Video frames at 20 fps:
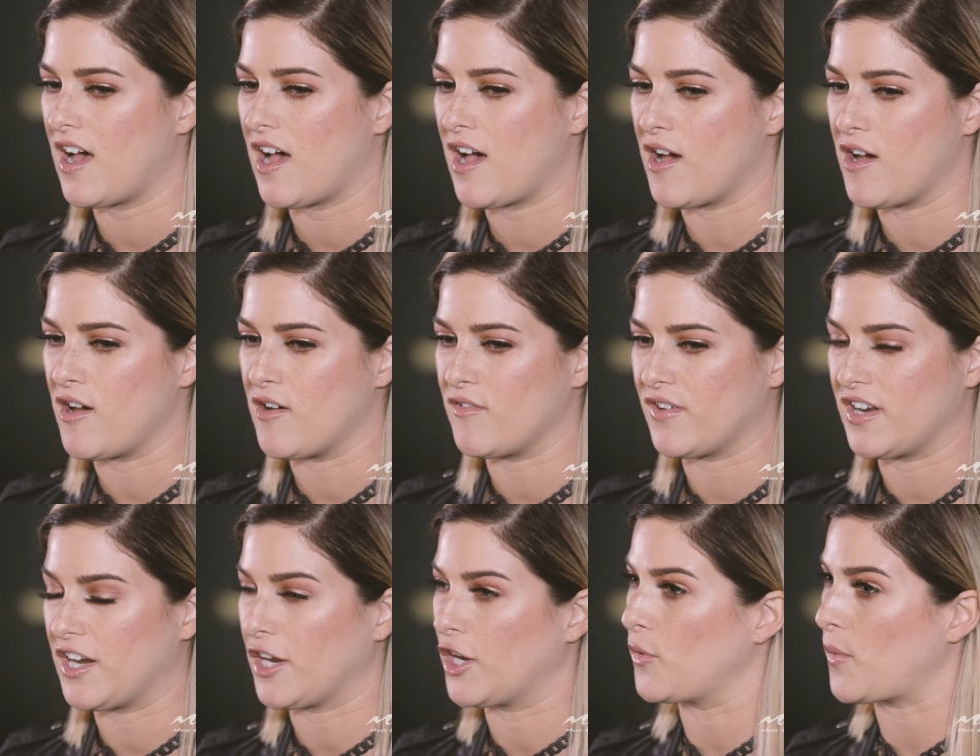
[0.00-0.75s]
of
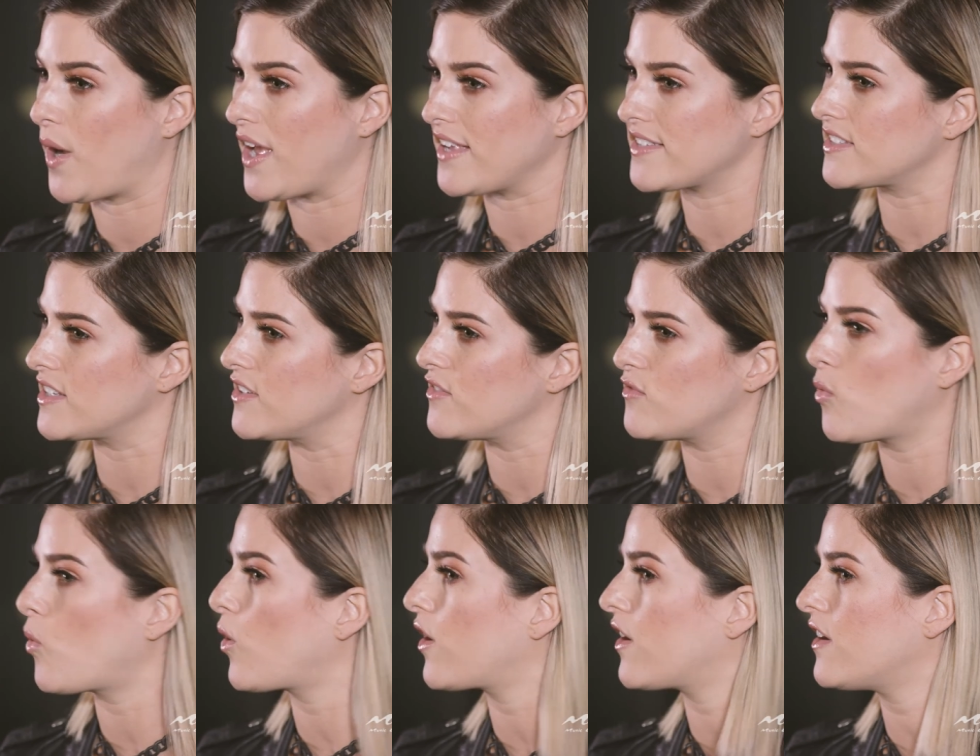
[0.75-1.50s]
an aggressive
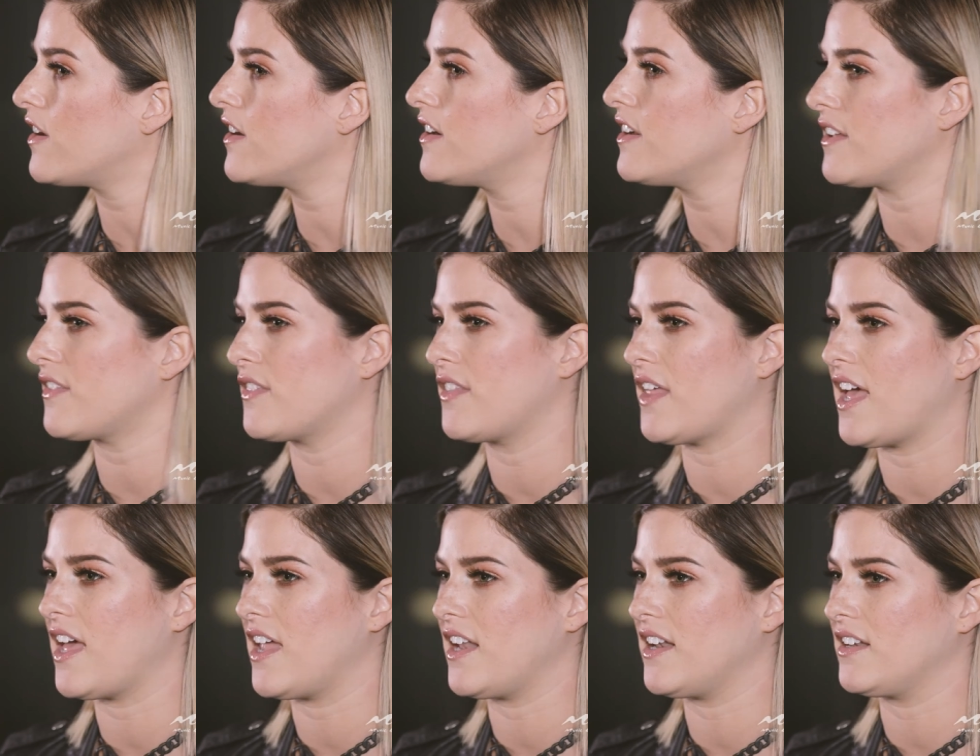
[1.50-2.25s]
word
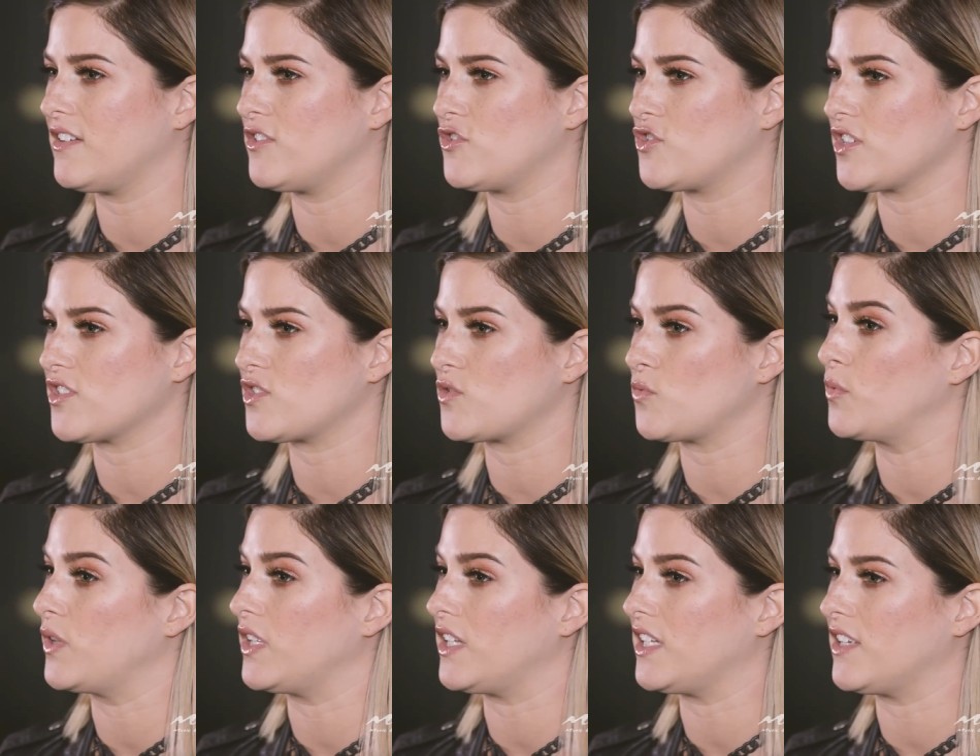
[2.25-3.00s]
than just
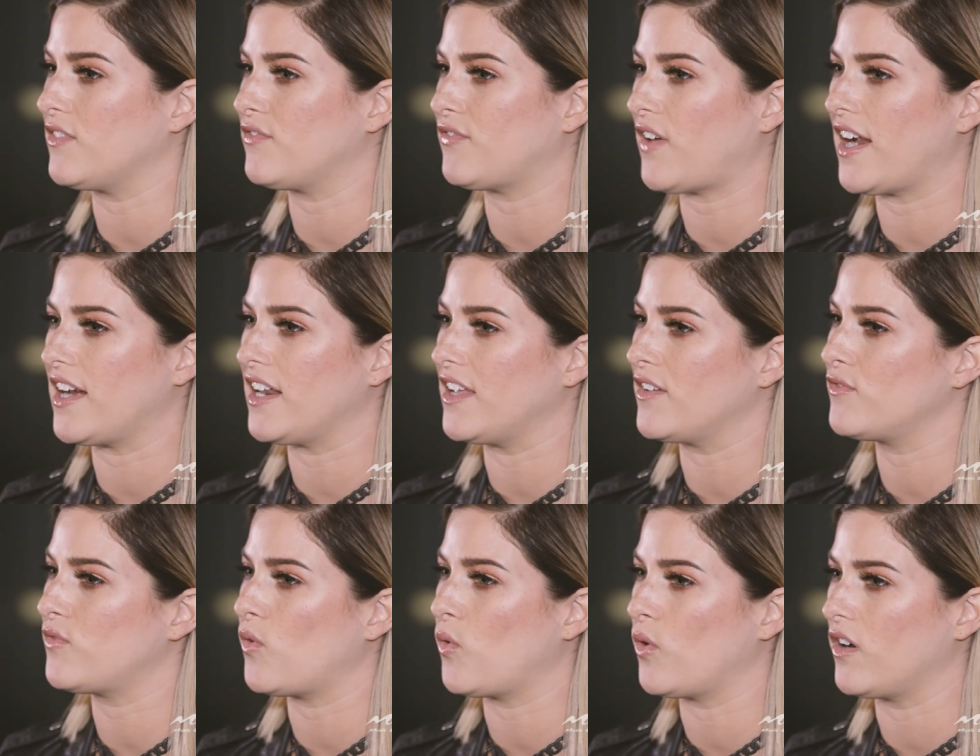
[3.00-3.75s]
really fighting
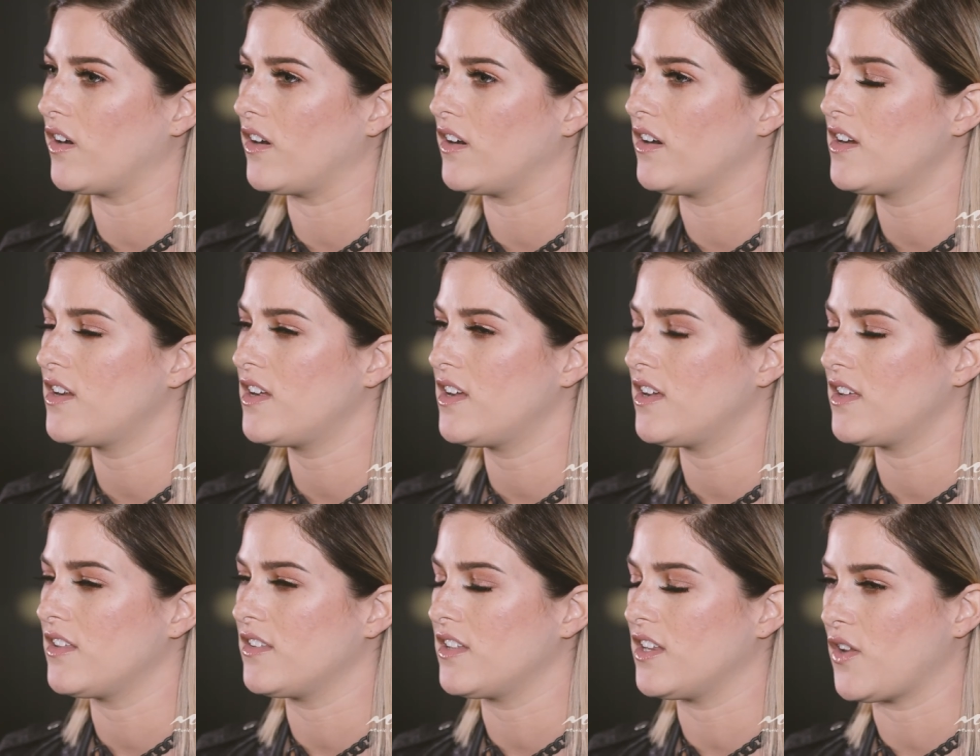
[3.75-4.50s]
for,
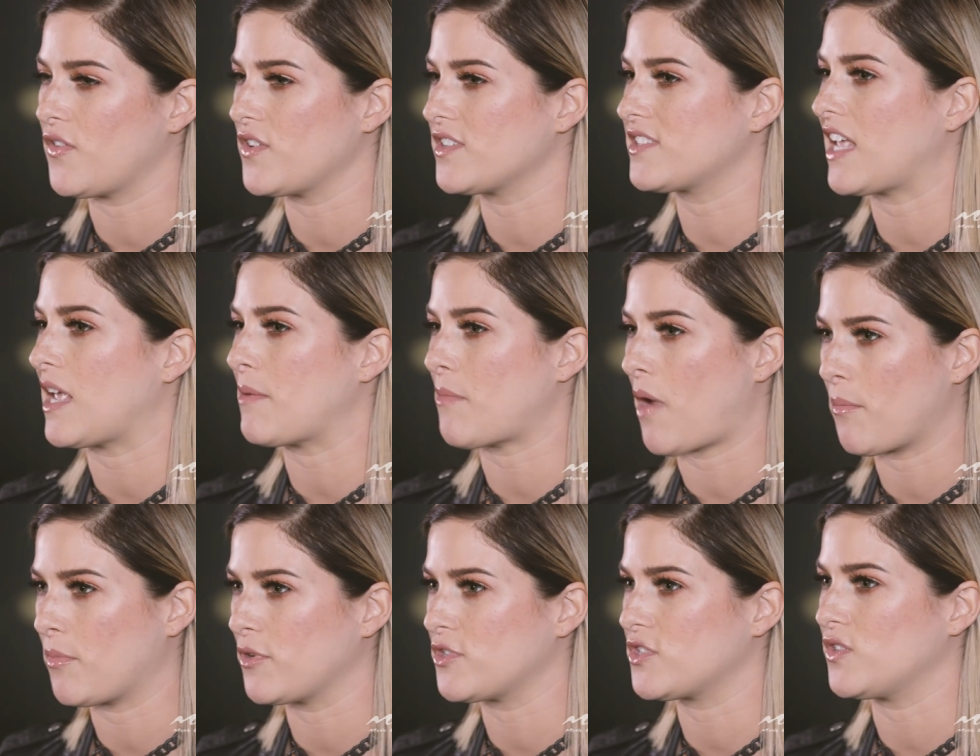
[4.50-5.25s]
you know, the same
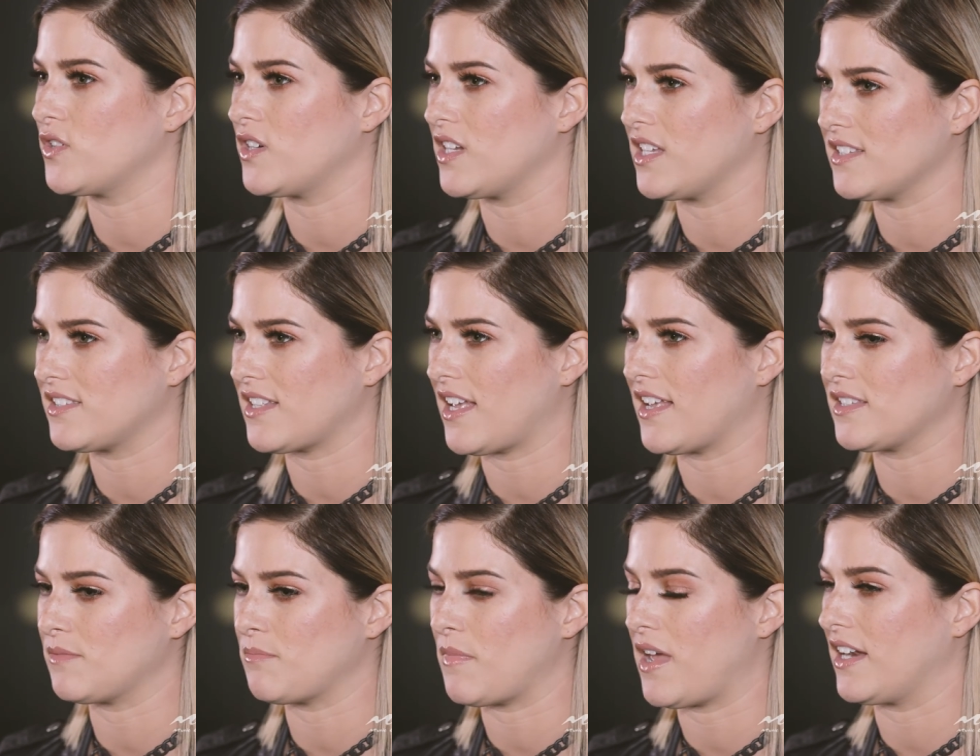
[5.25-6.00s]
opportunities
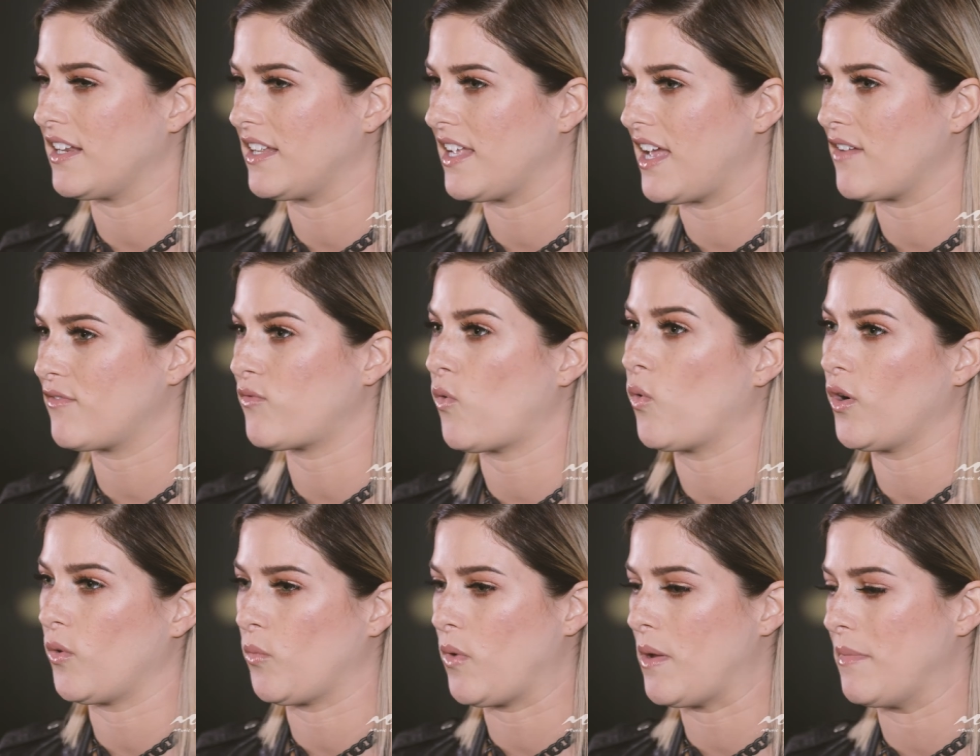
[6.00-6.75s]
as men get
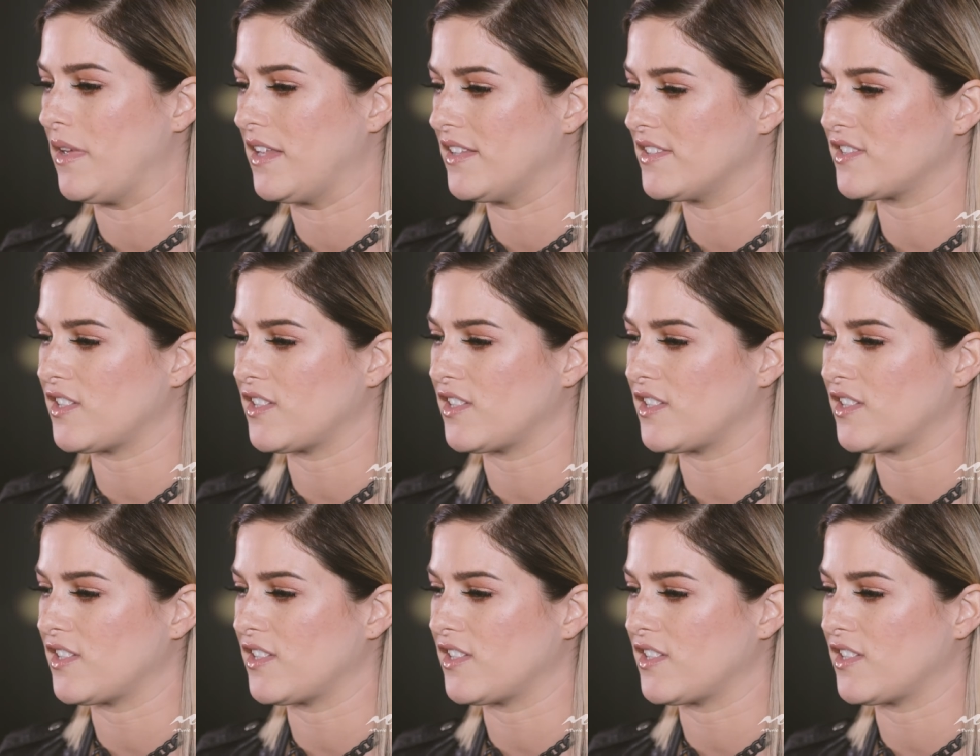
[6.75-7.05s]
for women.